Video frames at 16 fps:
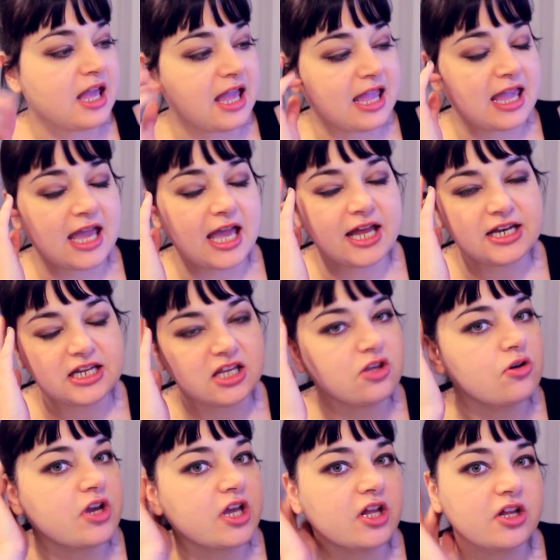And
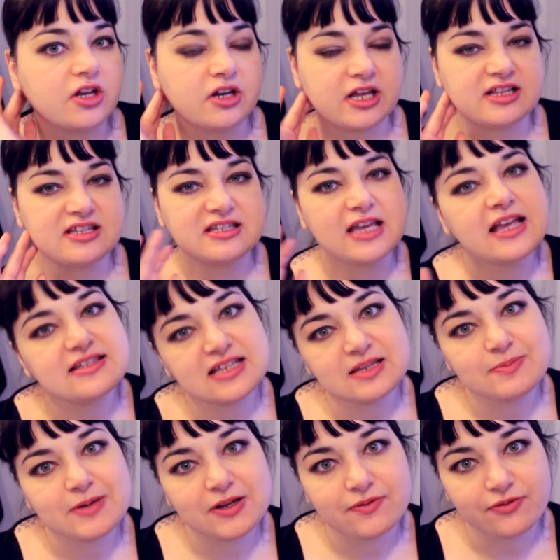you can, it says it's
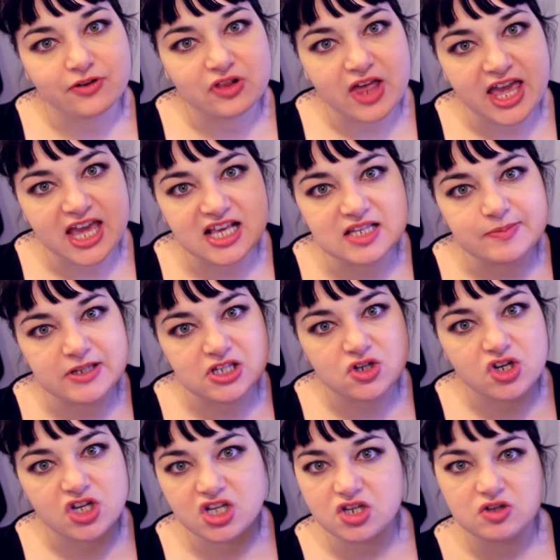made for legs, but you
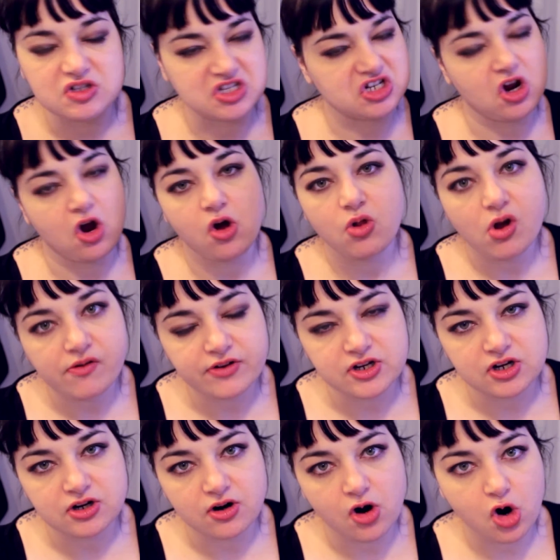can use it all over
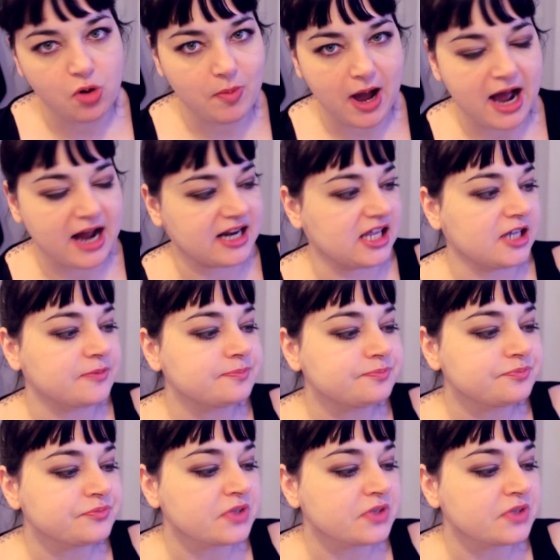your whole body.